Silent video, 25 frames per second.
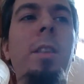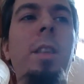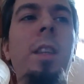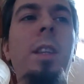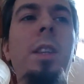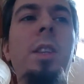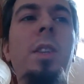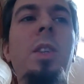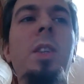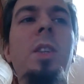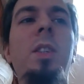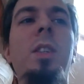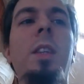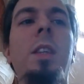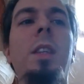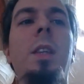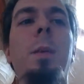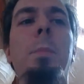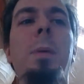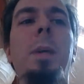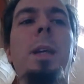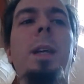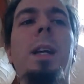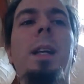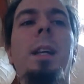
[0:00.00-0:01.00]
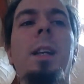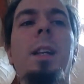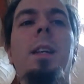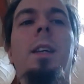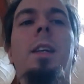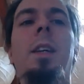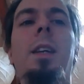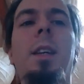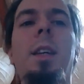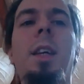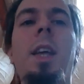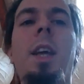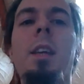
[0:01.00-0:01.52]
this is the typical,
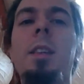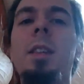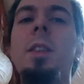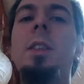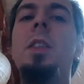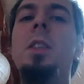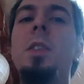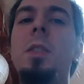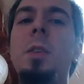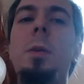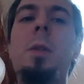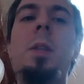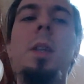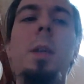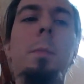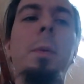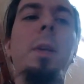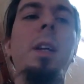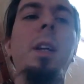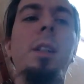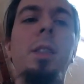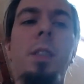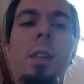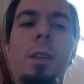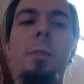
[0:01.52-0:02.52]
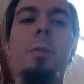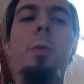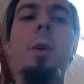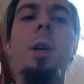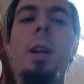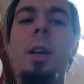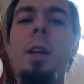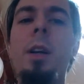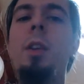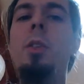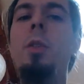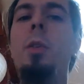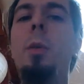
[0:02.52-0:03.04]
this is the typical stuff
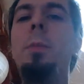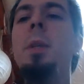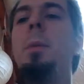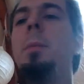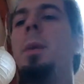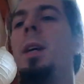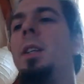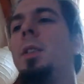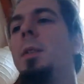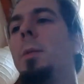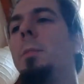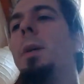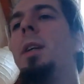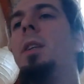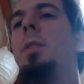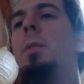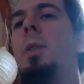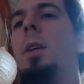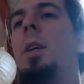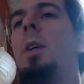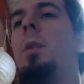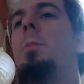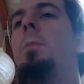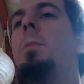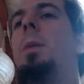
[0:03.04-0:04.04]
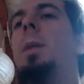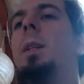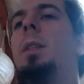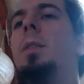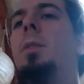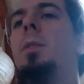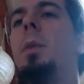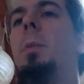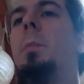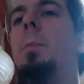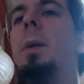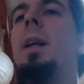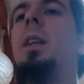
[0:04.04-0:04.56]
where you optimize a metric, but
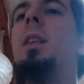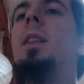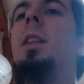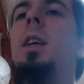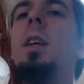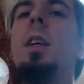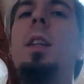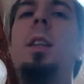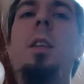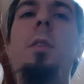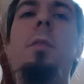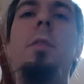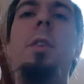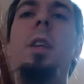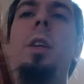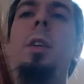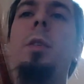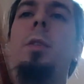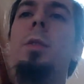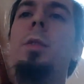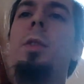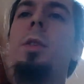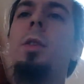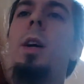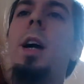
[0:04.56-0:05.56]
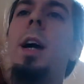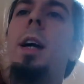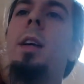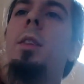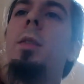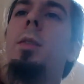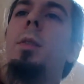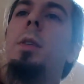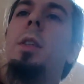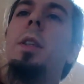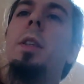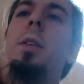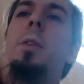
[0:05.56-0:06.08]
you impact negatively other
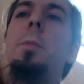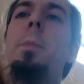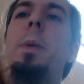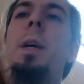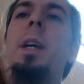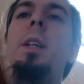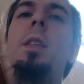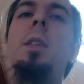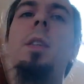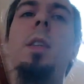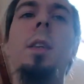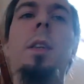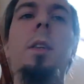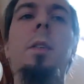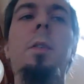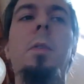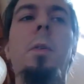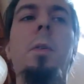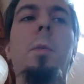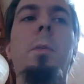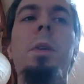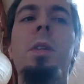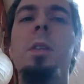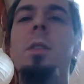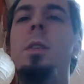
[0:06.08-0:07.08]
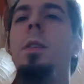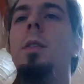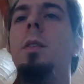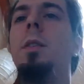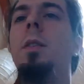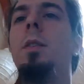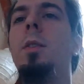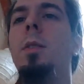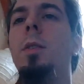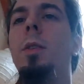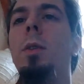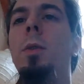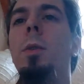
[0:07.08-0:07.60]
actors in the space, and as a result,
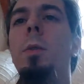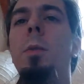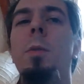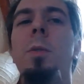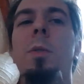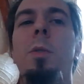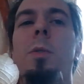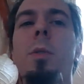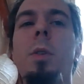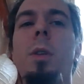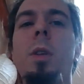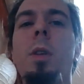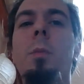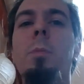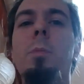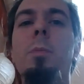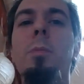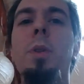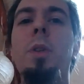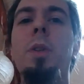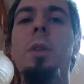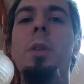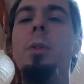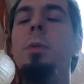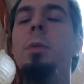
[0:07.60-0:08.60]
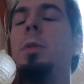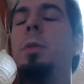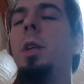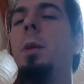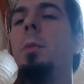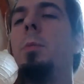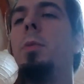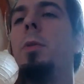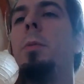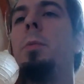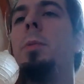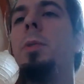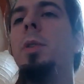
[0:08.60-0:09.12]
you end up with a losing
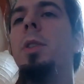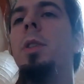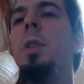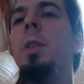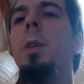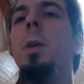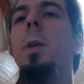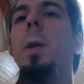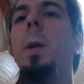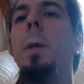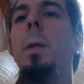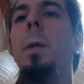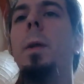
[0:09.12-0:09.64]
proposition.